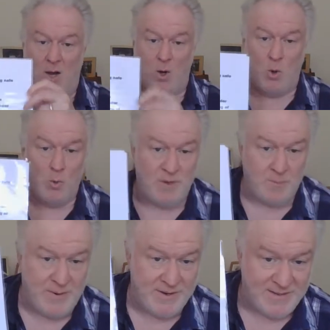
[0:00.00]
I hope you're
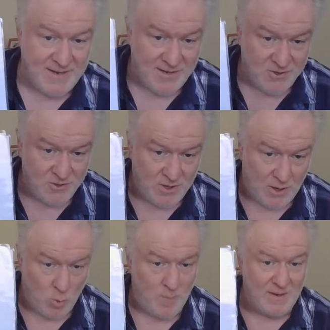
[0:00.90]
paying attention.
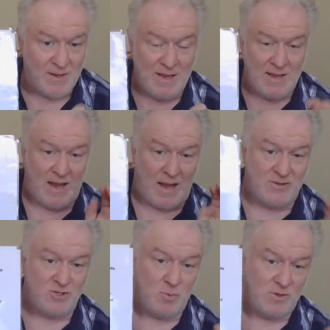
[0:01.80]
I
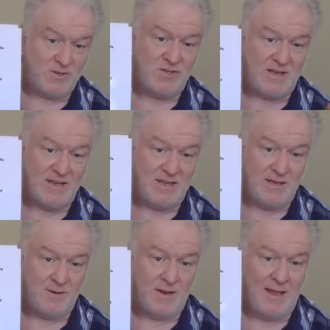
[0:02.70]
just want to say,
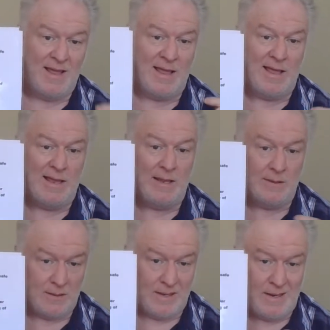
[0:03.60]
Ian,
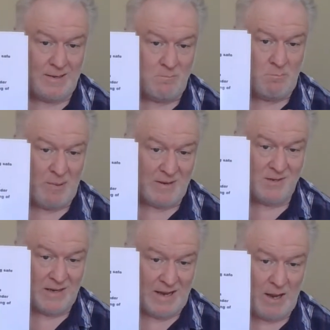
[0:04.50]
Elaine better
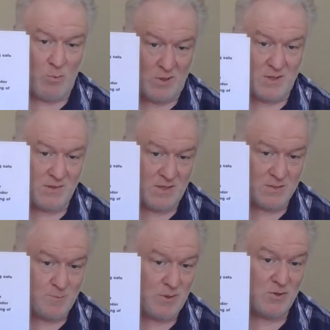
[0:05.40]
get one of these
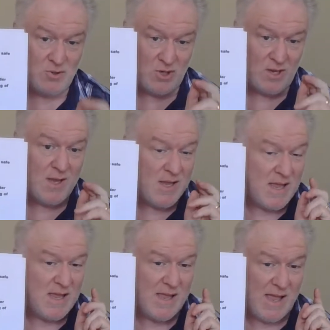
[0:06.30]
because
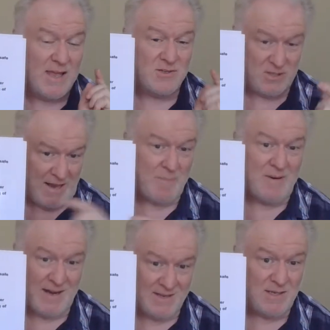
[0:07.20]
it's
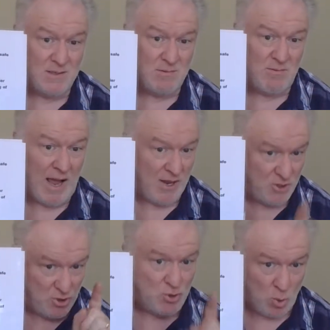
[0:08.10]
laminated.
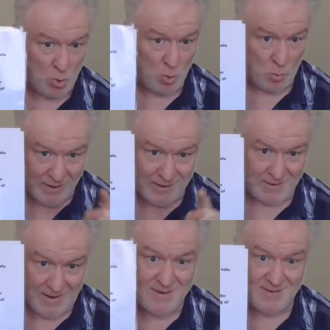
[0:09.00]
And you know what
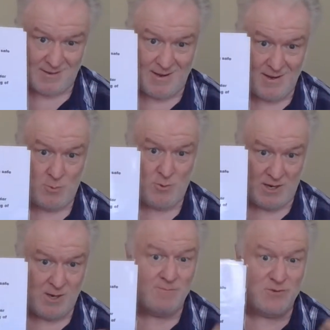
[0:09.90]
Elaine is like when
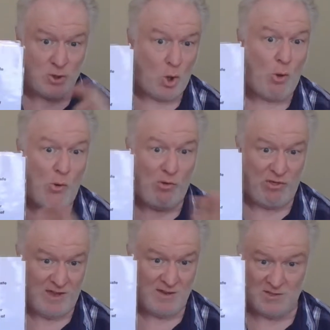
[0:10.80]
it comes to all
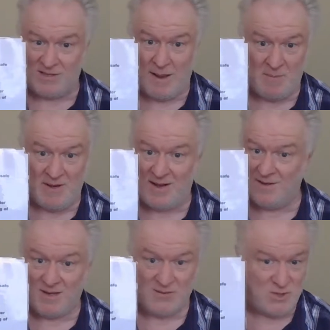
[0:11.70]
things
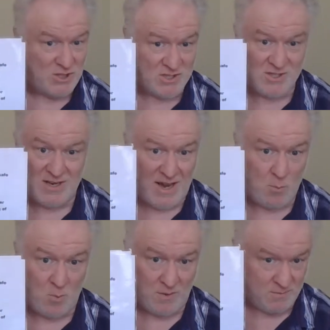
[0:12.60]
laminated. If she doesn't get
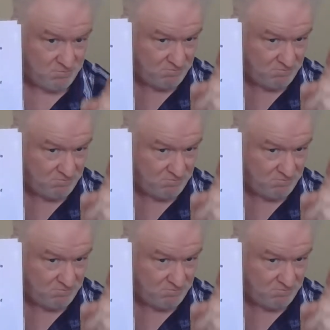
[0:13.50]
one,